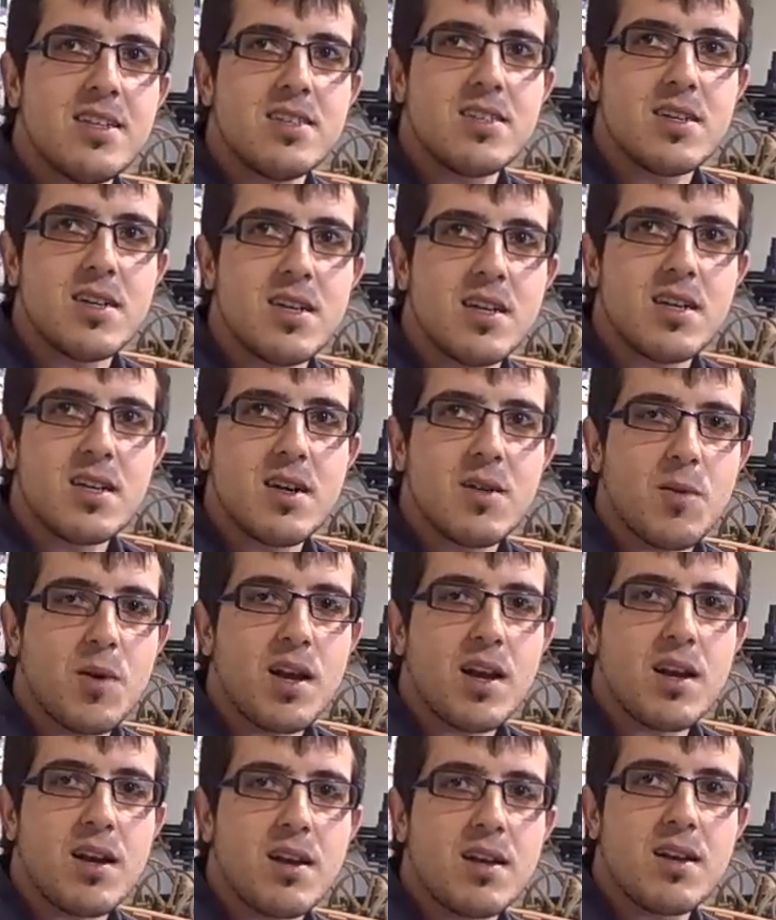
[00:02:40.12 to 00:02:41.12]
it's a
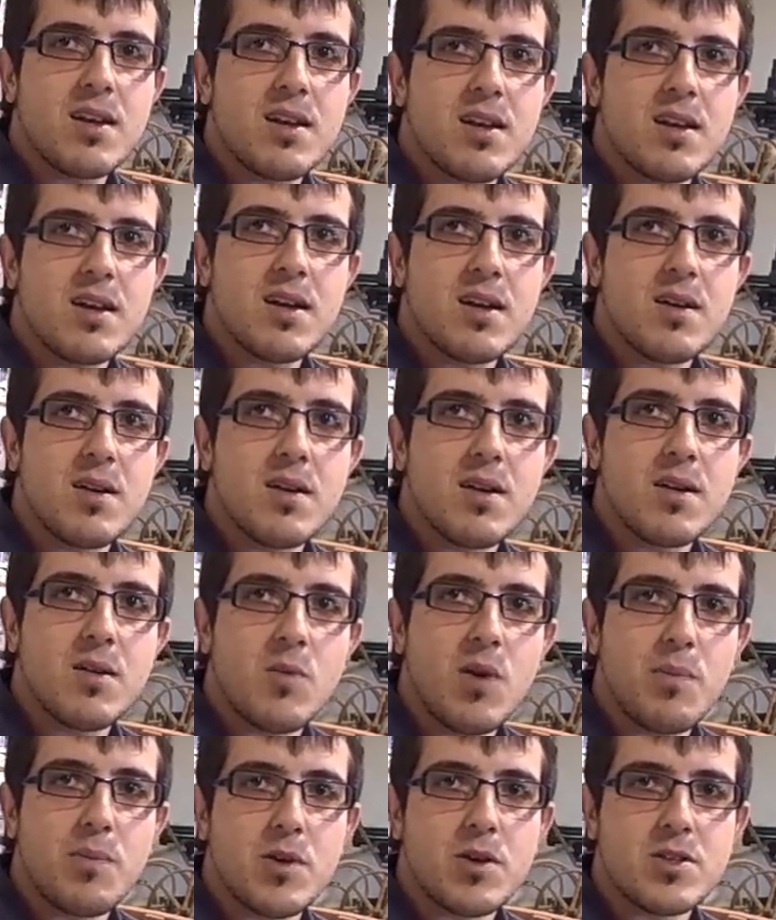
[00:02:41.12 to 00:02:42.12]
well,
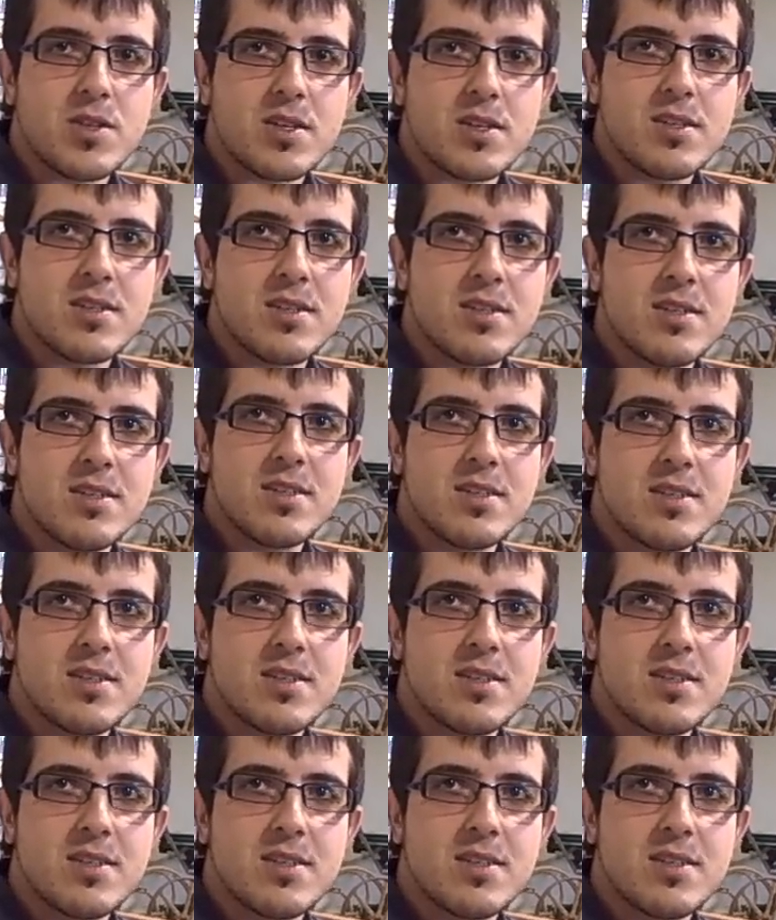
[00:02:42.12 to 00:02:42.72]
a well project.